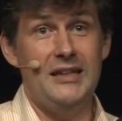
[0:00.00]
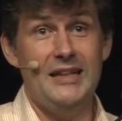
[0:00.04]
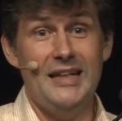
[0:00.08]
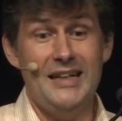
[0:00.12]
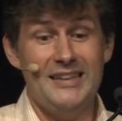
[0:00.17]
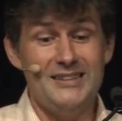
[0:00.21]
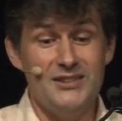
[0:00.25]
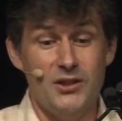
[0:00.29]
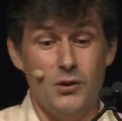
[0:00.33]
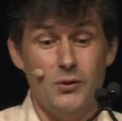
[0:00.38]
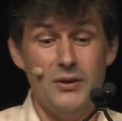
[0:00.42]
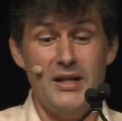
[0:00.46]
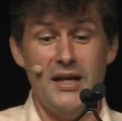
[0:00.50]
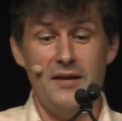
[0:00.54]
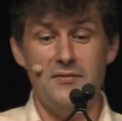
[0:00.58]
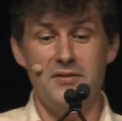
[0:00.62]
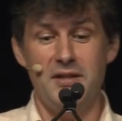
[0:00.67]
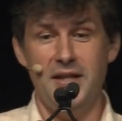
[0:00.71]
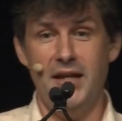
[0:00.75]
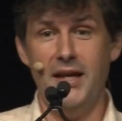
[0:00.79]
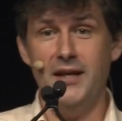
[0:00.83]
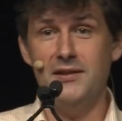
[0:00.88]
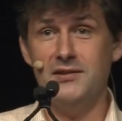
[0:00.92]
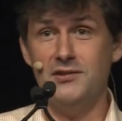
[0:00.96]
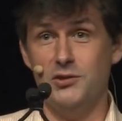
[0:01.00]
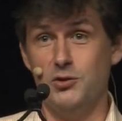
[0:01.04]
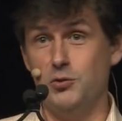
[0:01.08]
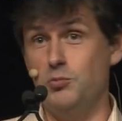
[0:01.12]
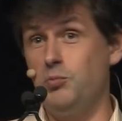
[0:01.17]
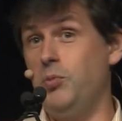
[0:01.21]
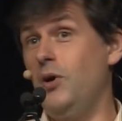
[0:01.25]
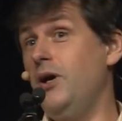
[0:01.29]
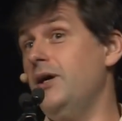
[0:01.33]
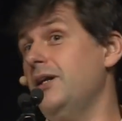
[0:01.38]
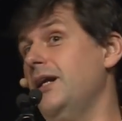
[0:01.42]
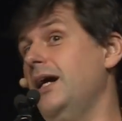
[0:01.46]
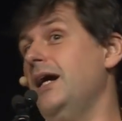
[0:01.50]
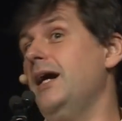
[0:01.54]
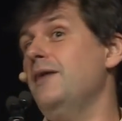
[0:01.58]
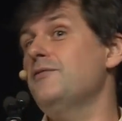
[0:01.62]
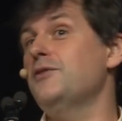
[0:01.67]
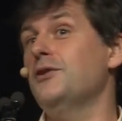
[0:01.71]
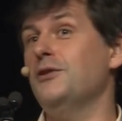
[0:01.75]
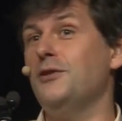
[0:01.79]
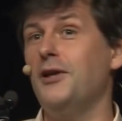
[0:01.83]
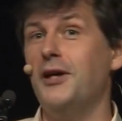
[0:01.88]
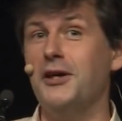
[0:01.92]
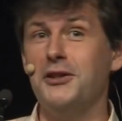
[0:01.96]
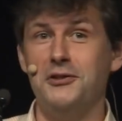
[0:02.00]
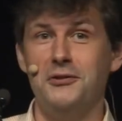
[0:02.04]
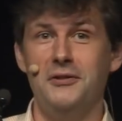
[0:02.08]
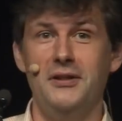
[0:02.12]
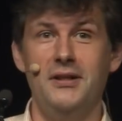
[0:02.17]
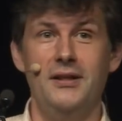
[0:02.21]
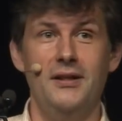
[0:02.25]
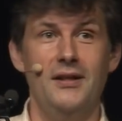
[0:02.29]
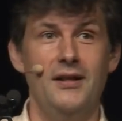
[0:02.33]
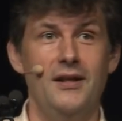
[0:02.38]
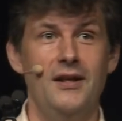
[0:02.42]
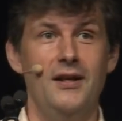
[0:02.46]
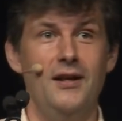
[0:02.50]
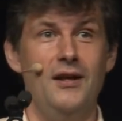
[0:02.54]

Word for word: And I don't have the answers, but I have the luxury